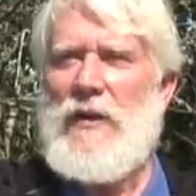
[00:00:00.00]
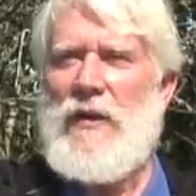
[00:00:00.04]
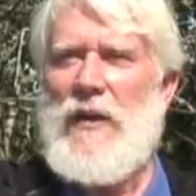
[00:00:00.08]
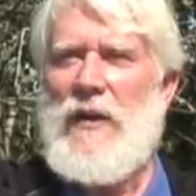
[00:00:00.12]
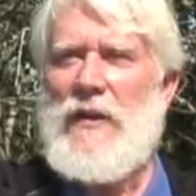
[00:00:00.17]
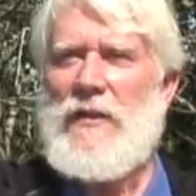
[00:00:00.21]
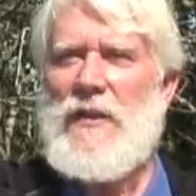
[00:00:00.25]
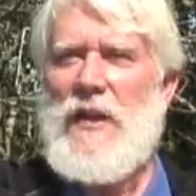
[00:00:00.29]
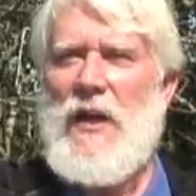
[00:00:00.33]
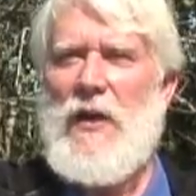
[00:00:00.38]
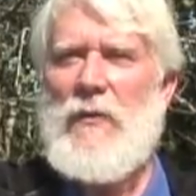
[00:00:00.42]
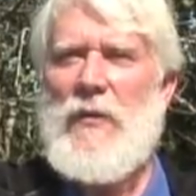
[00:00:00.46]
And
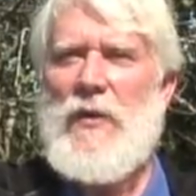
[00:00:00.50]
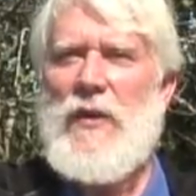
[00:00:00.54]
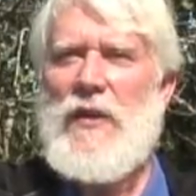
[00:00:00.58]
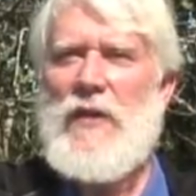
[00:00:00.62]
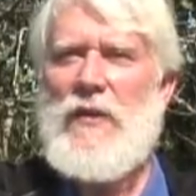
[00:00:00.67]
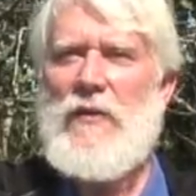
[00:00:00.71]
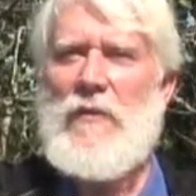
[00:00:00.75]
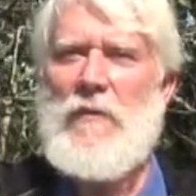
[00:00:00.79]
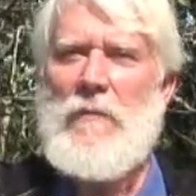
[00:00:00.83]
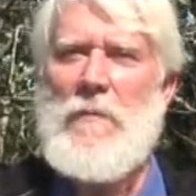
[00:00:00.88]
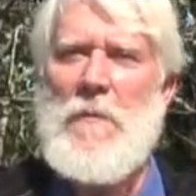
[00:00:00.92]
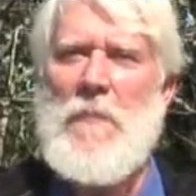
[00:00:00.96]
that's how we
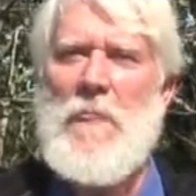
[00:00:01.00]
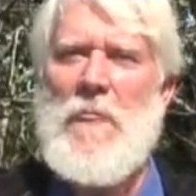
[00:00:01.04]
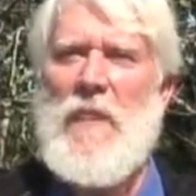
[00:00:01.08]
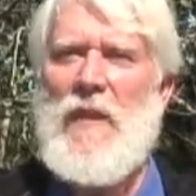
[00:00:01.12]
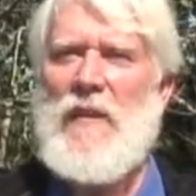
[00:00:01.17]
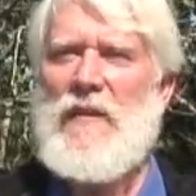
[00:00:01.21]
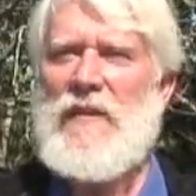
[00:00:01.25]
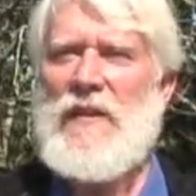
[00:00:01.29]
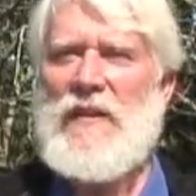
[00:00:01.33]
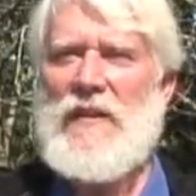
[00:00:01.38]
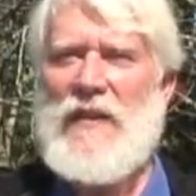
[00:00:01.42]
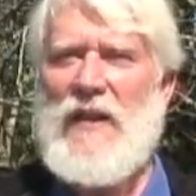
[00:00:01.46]
heal.
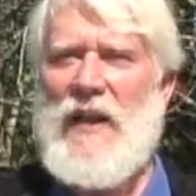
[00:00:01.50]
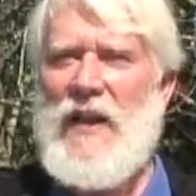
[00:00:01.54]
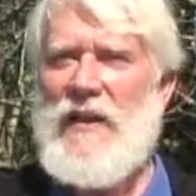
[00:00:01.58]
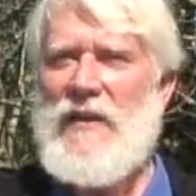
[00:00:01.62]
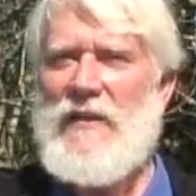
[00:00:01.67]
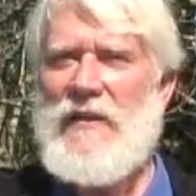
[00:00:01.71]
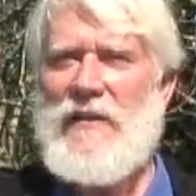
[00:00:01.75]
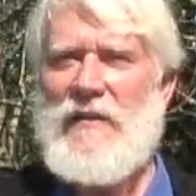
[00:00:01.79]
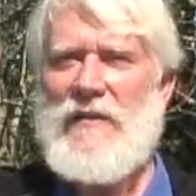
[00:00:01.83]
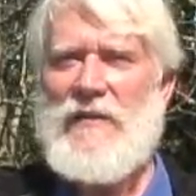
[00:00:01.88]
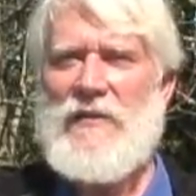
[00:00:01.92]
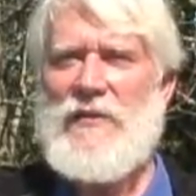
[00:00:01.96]
The
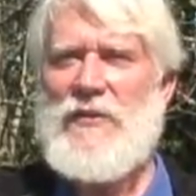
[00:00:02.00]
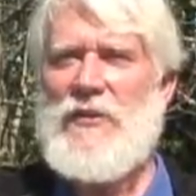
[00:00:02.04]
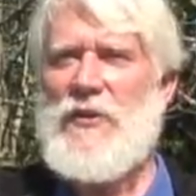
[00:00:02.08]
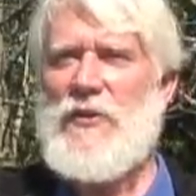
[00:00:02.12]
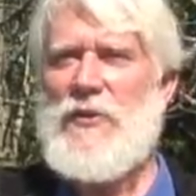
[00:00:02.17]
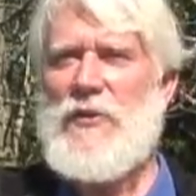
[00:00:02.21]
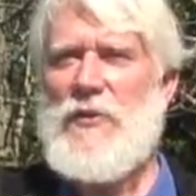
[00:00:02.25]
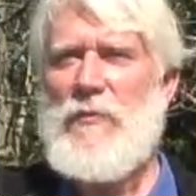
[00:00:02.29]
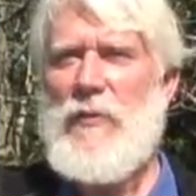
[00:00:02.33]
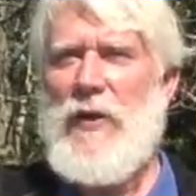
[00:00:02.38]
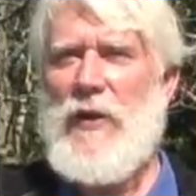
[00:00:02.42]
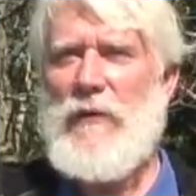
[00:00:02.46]
light is
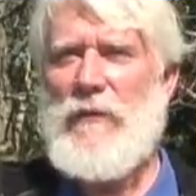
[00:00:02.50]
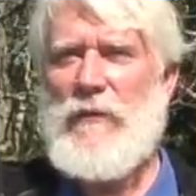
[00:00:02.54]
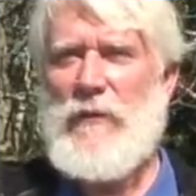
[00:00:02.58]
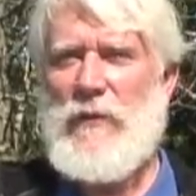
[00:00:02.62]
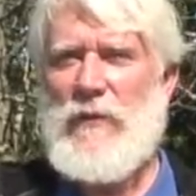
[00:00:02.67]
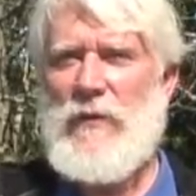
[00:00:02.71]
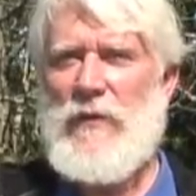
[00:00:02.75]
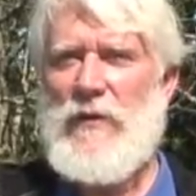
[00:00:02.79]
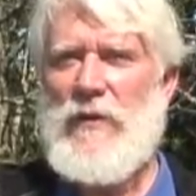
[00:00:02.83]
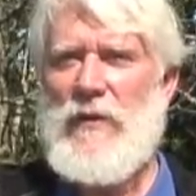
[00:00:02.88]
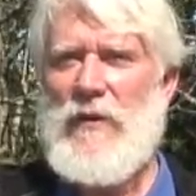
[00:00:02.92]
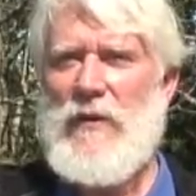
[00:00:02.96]
just a metaphor.